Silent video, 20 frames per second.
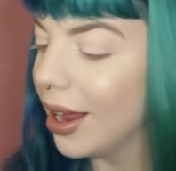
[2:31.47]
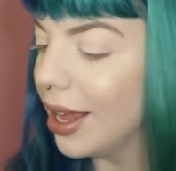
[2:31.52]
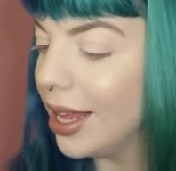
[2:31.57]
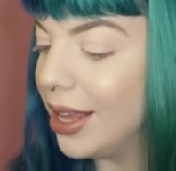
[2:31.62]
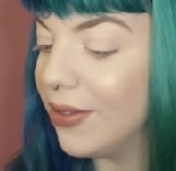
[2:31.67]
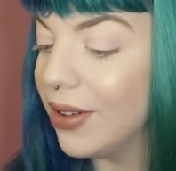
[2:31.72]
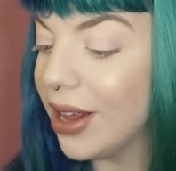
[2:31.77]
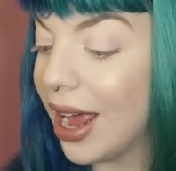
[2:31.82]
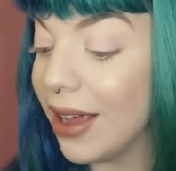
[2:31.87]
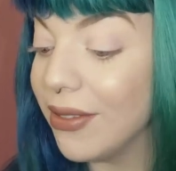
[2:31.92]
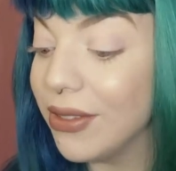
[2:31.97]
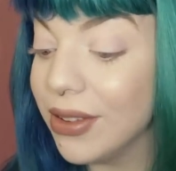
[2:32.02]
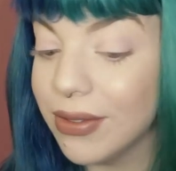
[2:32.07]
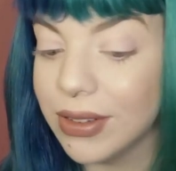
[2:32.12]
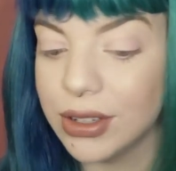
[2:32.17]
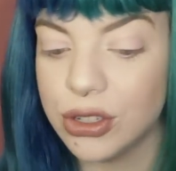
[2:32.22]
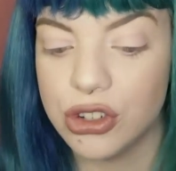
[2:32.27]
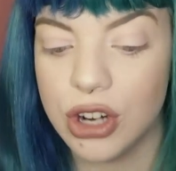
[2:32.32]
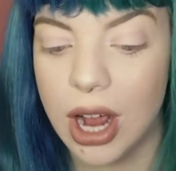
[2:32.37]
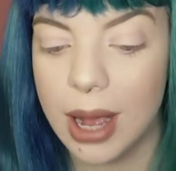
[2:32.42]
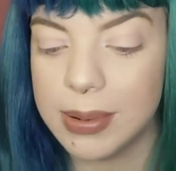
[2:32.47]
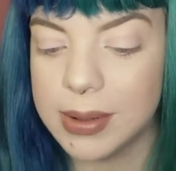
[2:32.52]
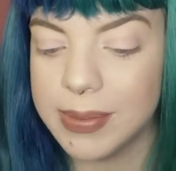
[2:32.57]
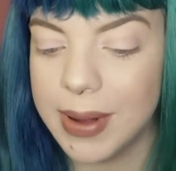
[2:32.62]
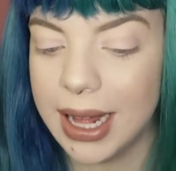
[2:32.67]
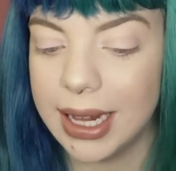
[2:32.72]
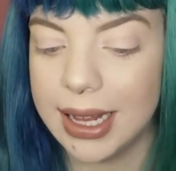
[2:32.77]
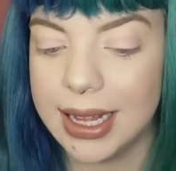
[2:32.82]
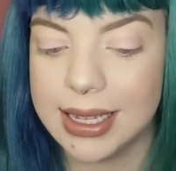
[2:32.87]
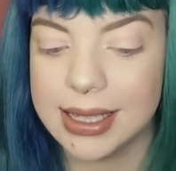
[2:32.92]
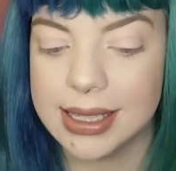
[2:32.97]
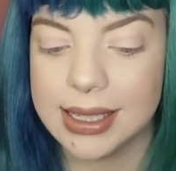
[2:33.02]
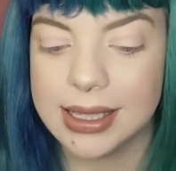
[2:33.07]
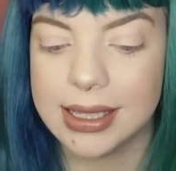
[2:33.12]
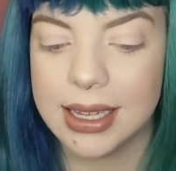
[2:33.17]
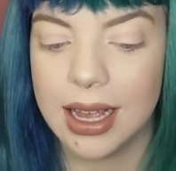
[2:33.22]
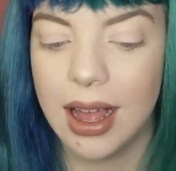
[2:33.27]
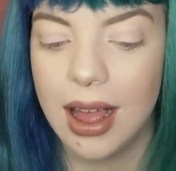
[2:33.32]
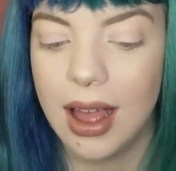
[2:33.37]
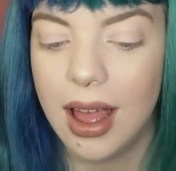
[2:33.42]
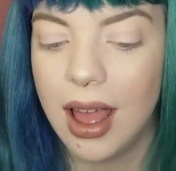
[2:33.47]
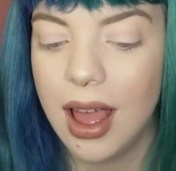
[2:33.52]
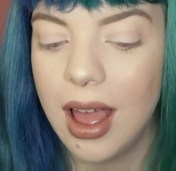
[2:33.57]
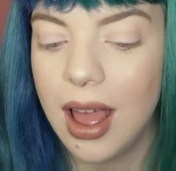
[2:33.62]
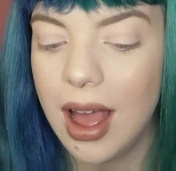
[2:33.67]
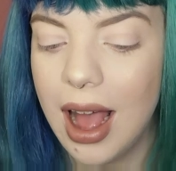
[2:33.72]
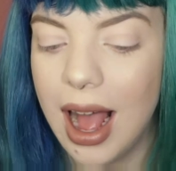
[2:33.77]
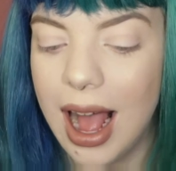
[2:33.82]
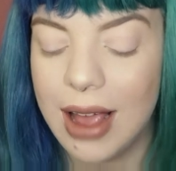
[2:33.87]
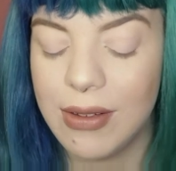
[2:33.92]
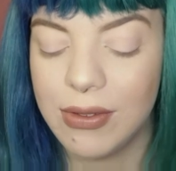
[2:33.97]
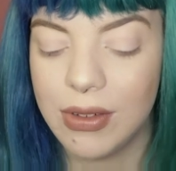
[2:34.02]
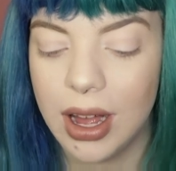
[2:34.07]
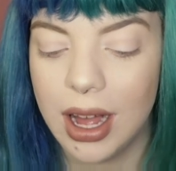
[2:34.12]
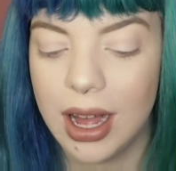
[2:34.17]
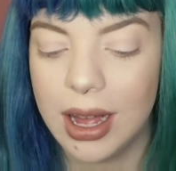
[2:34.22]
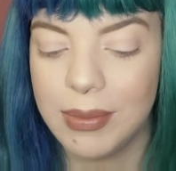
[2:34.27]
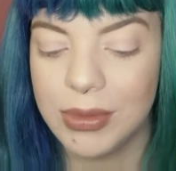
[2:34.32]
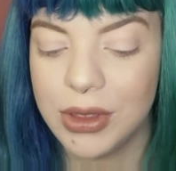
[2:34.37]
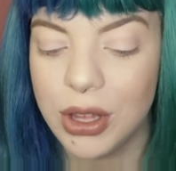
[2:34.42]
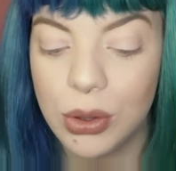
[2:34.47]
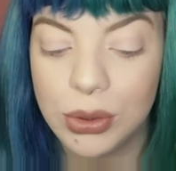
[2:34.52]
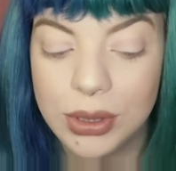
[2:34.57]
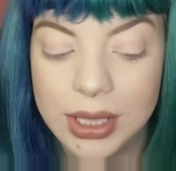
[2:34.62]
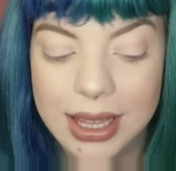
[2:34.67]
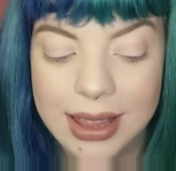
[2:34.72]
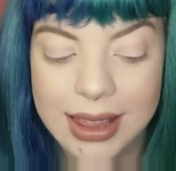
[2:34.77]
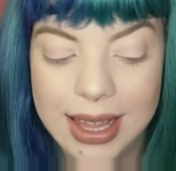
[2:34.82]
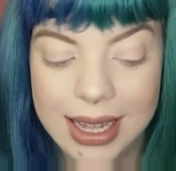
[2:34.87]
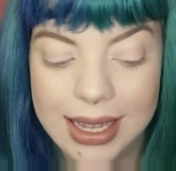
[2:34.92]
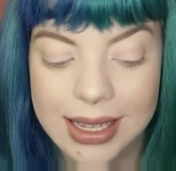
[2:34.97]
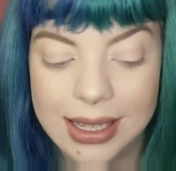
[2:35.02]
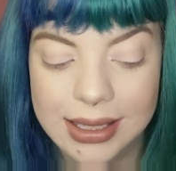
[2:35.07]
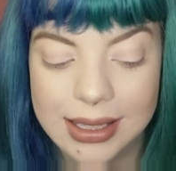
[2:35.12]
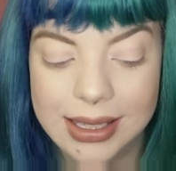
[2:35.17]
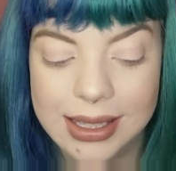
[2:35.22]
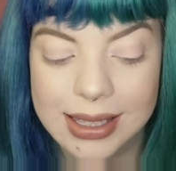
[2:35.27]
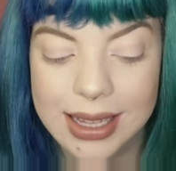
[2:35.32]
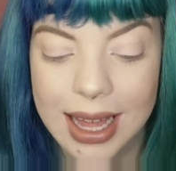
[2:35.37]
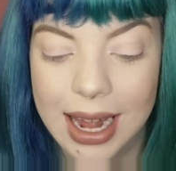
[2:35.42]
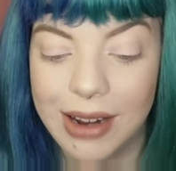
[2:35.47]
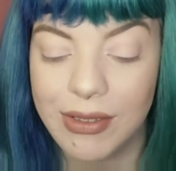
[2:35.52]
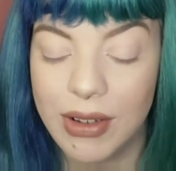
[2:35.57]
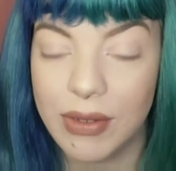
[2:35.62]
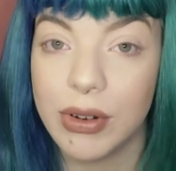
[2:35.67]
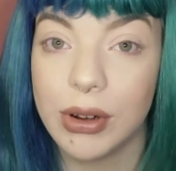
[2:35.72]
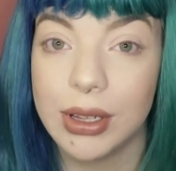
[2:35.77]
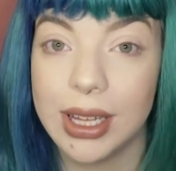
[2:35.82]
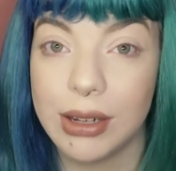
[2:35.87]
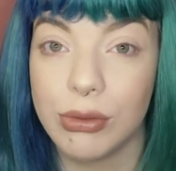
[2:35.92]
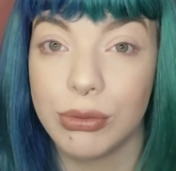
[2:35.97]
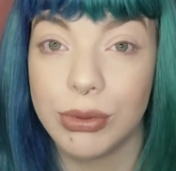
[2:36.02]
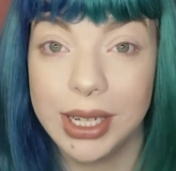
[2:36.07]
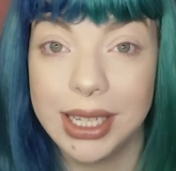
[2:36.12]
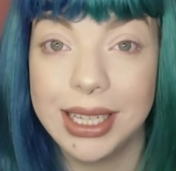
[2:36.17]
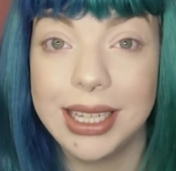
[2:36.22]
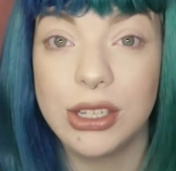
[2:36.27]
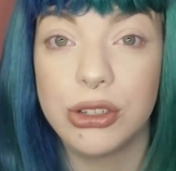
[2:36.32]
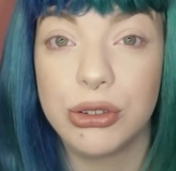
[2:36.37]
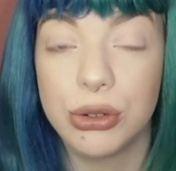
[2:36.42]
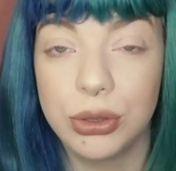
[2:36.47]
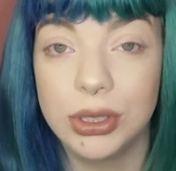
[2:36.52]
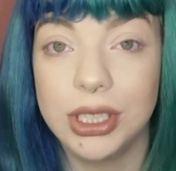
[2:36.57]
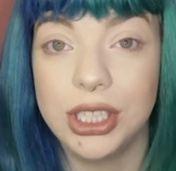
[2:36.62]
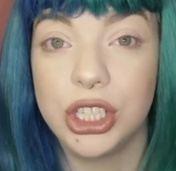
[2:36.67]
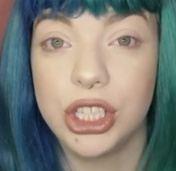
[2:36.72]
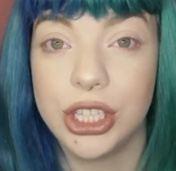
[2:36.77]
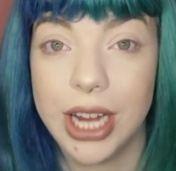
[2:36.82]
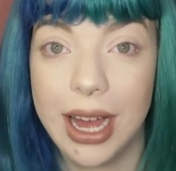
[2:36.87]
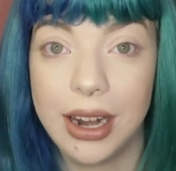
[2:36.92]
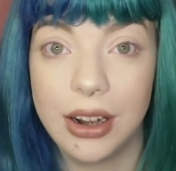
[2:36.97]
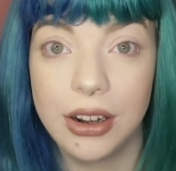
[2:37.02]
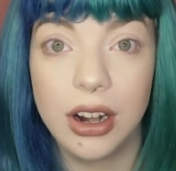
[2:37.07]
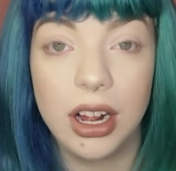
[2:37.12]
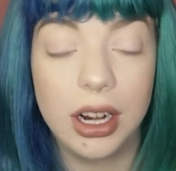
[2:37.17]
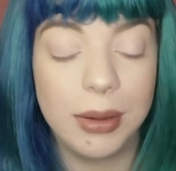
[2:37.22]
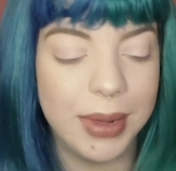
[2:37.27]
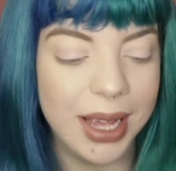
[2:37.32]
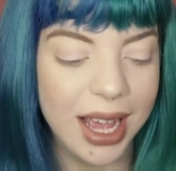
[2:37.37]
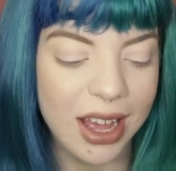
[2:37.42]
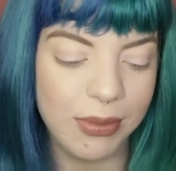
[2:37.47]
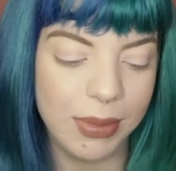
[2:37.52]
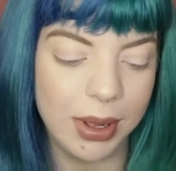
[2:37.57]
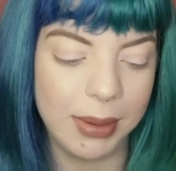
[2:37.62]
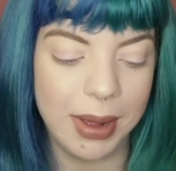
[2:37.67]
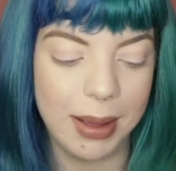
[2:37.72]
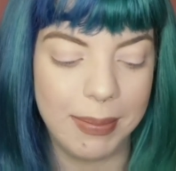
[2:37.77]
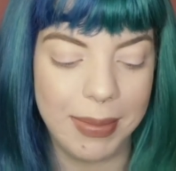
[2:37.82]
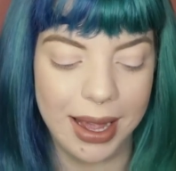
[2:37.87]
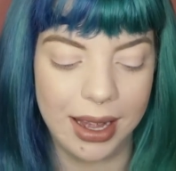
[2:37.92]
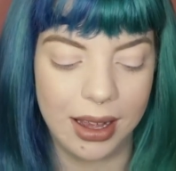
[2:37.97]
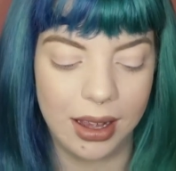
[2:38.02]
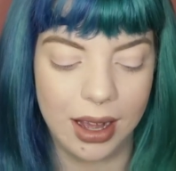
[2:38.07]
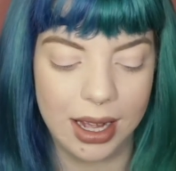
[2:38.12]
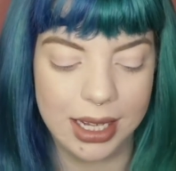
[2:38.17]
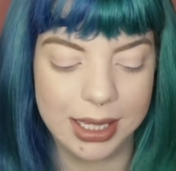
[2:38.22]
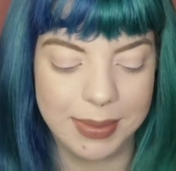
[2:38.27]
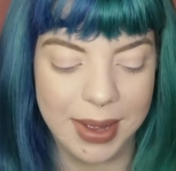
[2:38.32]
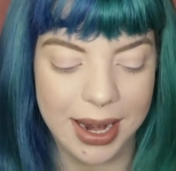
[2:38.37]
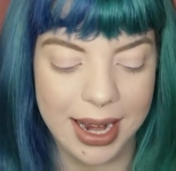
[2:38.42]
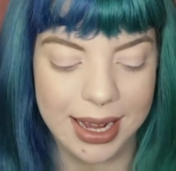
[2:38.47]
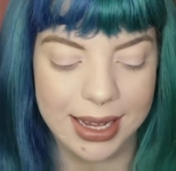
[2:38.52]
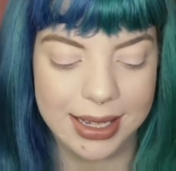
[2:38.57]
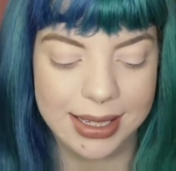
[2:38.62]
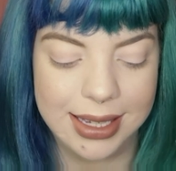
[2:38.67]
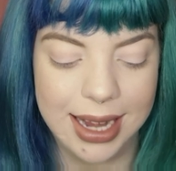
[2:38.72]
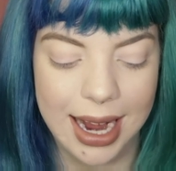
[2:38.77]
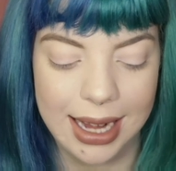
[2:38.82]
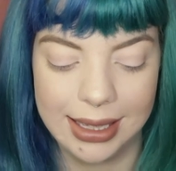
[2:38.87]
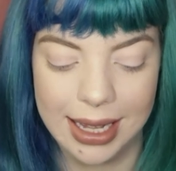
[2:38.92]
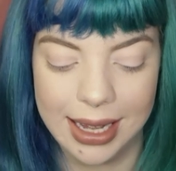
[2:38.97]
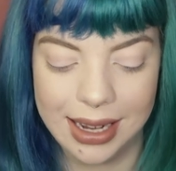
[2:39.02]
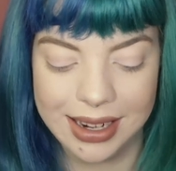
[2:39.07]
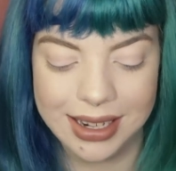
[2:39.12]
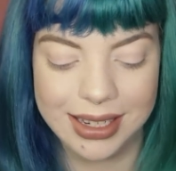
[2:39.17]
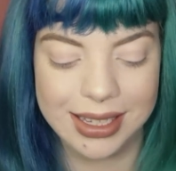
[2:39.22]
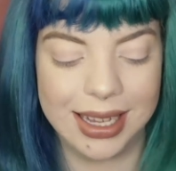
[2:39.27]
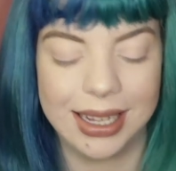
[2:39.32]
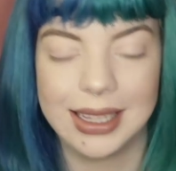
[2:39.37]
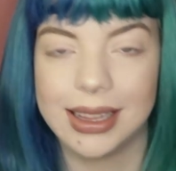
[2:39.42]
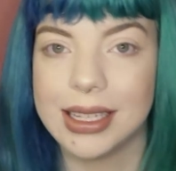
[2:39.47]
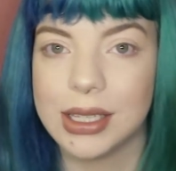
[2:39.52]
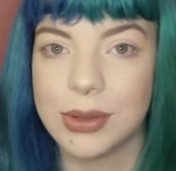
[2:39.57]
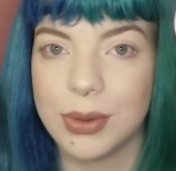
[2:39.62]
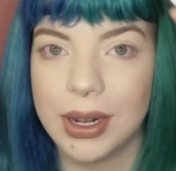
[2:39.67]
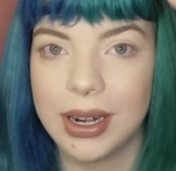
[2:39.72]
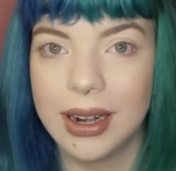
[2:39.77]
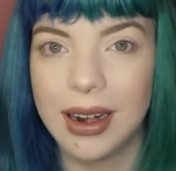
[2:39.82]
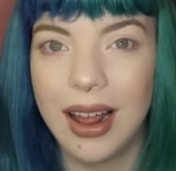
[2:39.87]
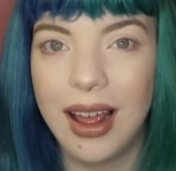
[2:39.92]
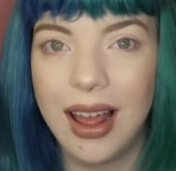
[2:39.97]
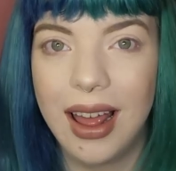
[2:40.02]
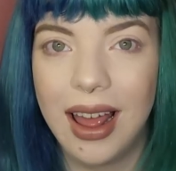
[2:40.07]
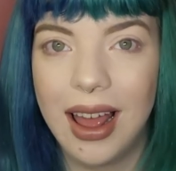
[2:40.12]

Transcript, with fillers: Even I've even dropped palettes. I've um, the only things that I've ever like really truly shattered on me have been my Becca Cosmetics highlighters like this one.